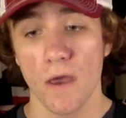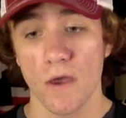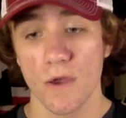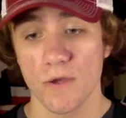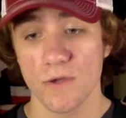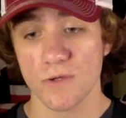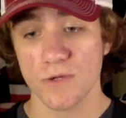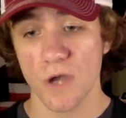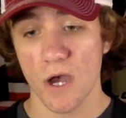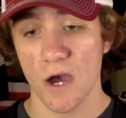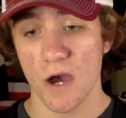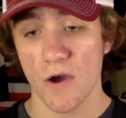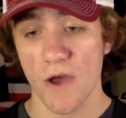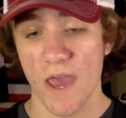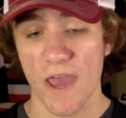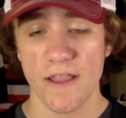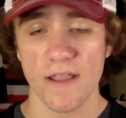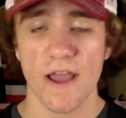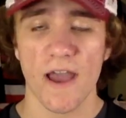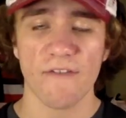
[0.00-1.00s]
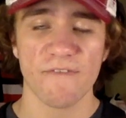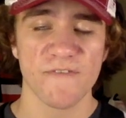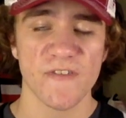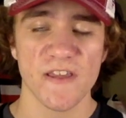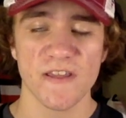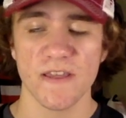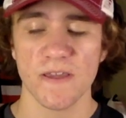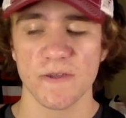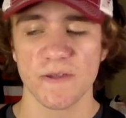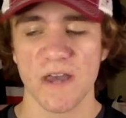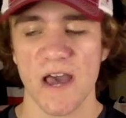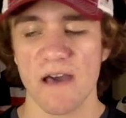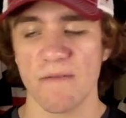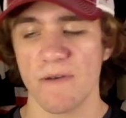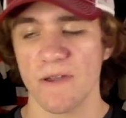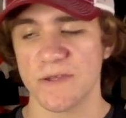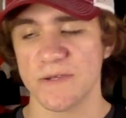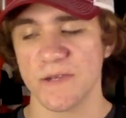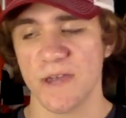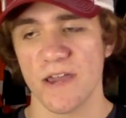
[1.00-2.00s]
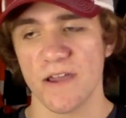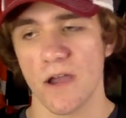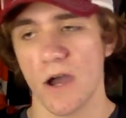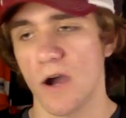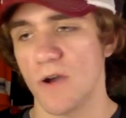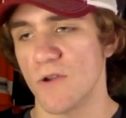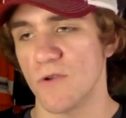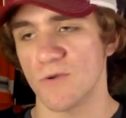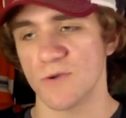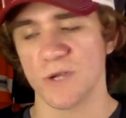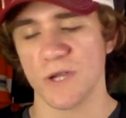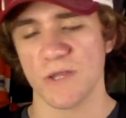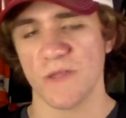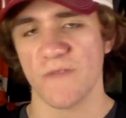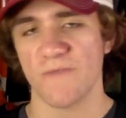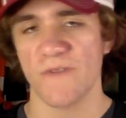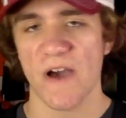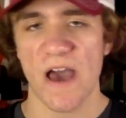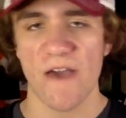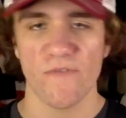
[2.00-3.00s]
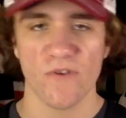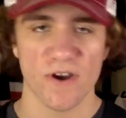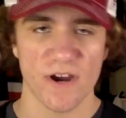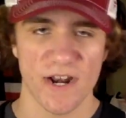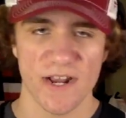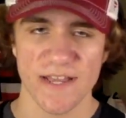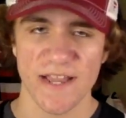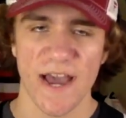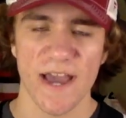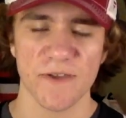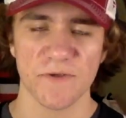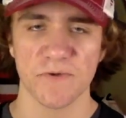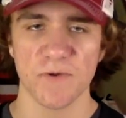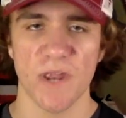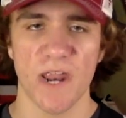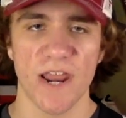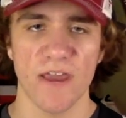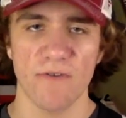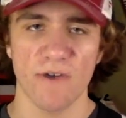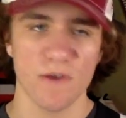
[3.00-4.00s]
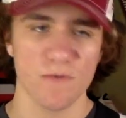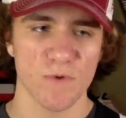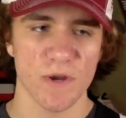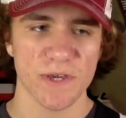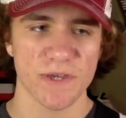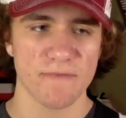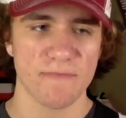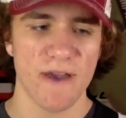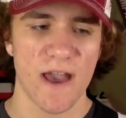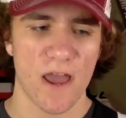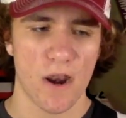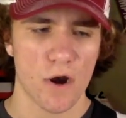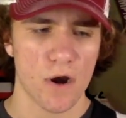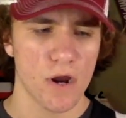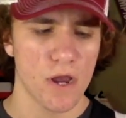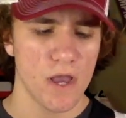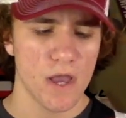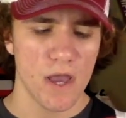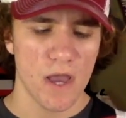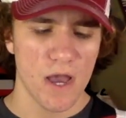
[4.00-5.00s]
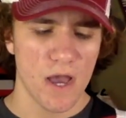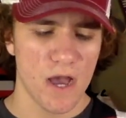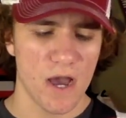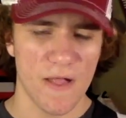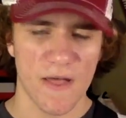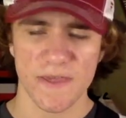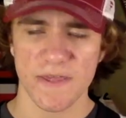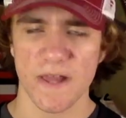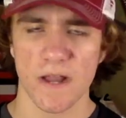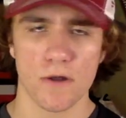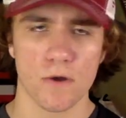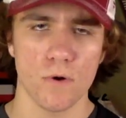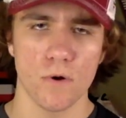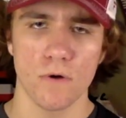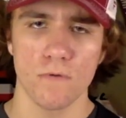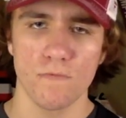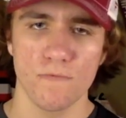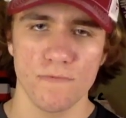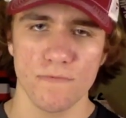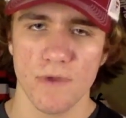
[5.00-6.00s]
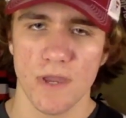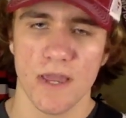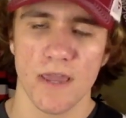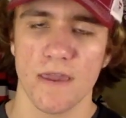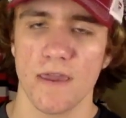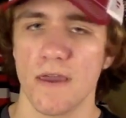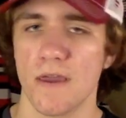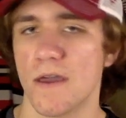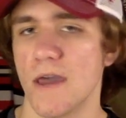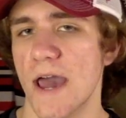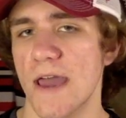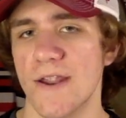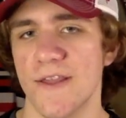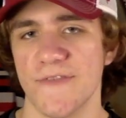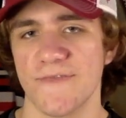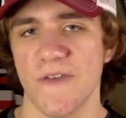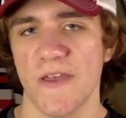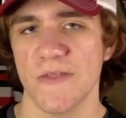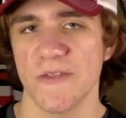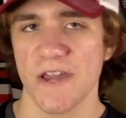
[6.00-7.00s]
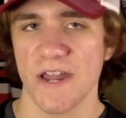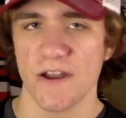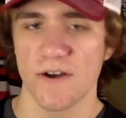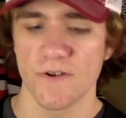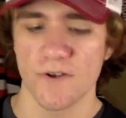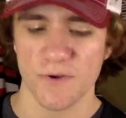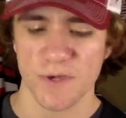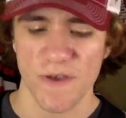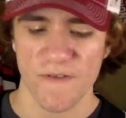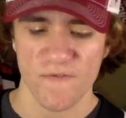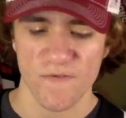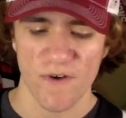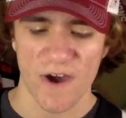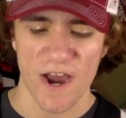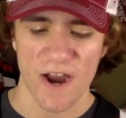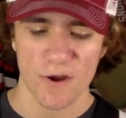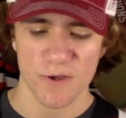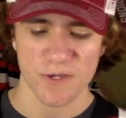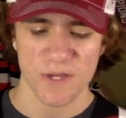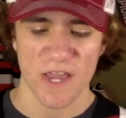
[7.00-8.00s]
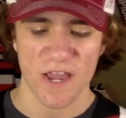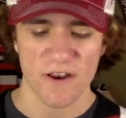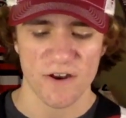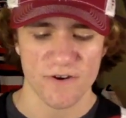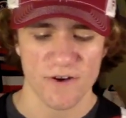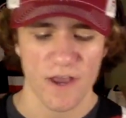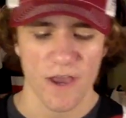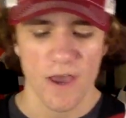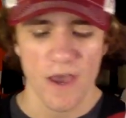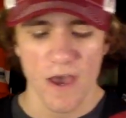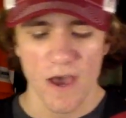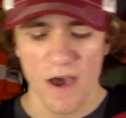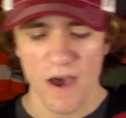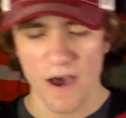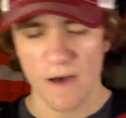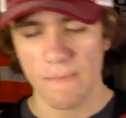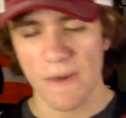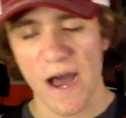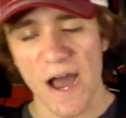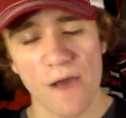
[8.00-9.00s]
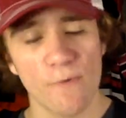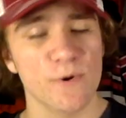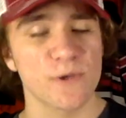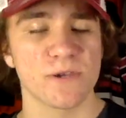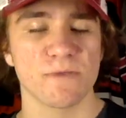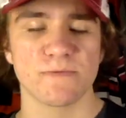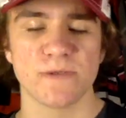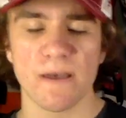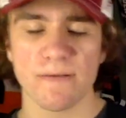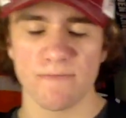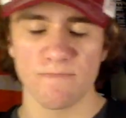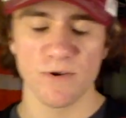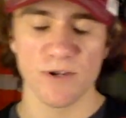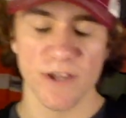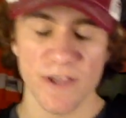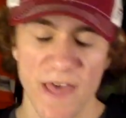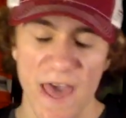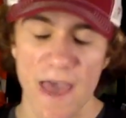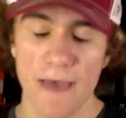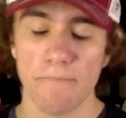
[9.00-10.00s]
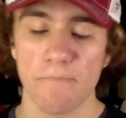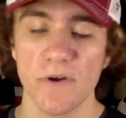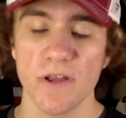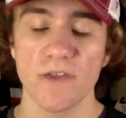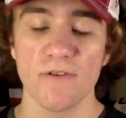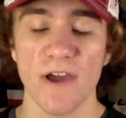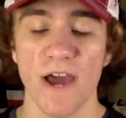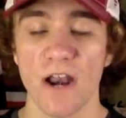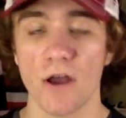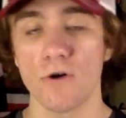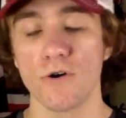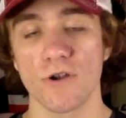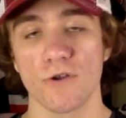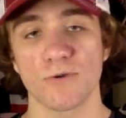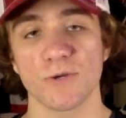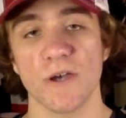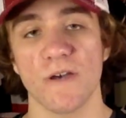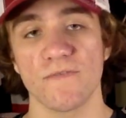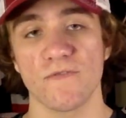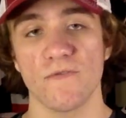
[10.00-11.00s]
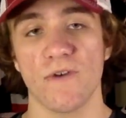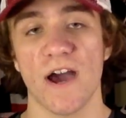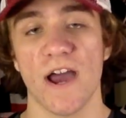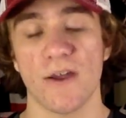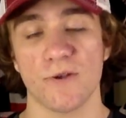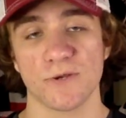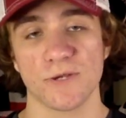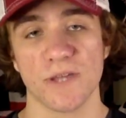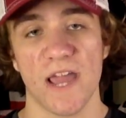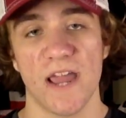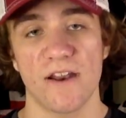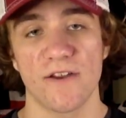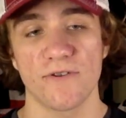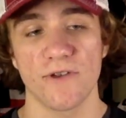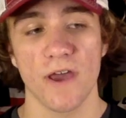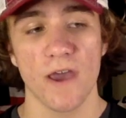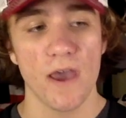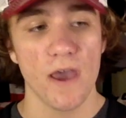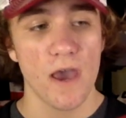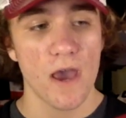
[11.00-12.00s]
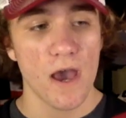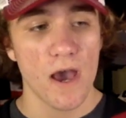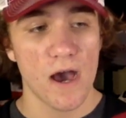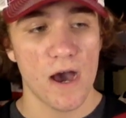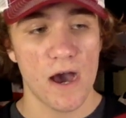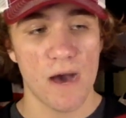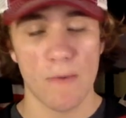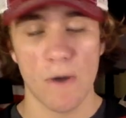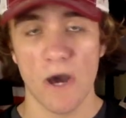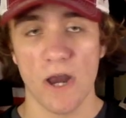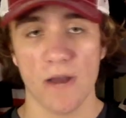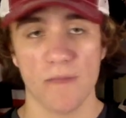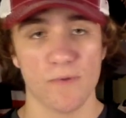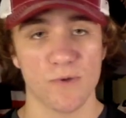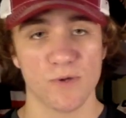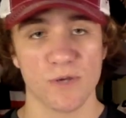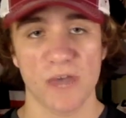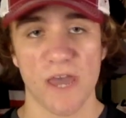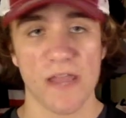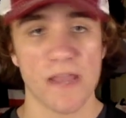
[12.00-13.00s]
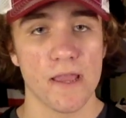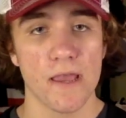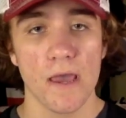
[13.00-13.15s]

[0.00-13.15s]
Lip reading: So, and I've seen these comments saying, oh, you're 65, you're going to die soon anyways, what does it matter? That's not cool. Coyotes fans, you got to hold yourself to a higher standard. I was susceptible to that, but you got to hold yourself to a higher standard, 100%,